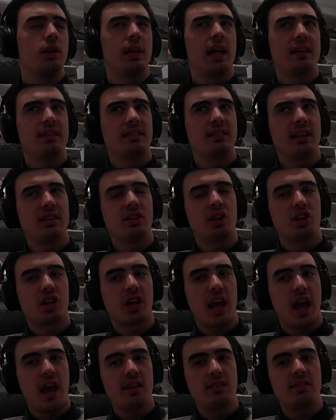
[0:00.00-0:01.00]
That's not the
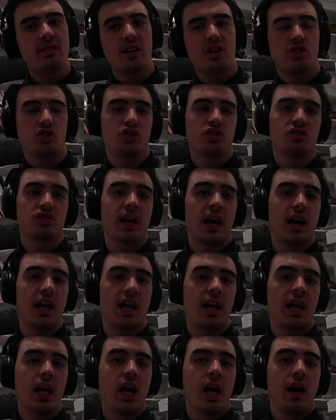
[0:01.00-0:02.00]
case. It's just that
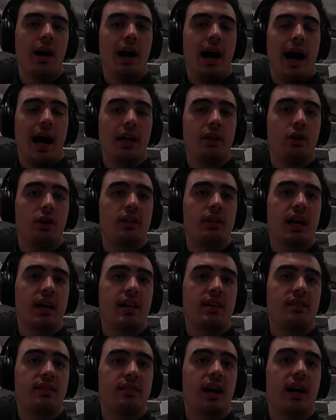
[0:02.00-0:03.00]
I know
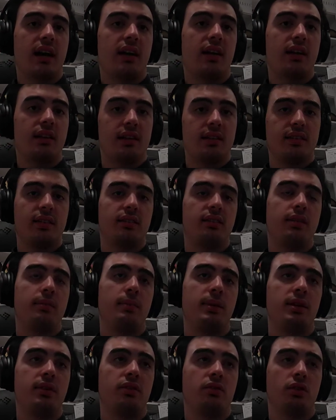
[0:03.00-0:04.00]
that he's not going to listen to
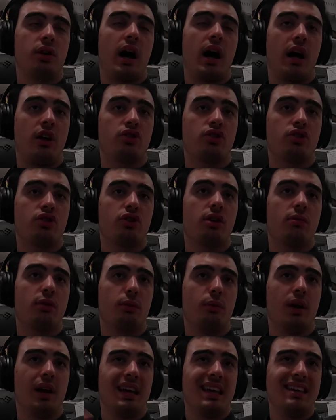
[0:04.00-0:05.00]
me, so I'll just go
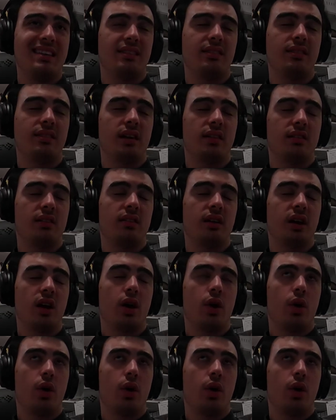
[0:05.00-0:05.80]
with what he says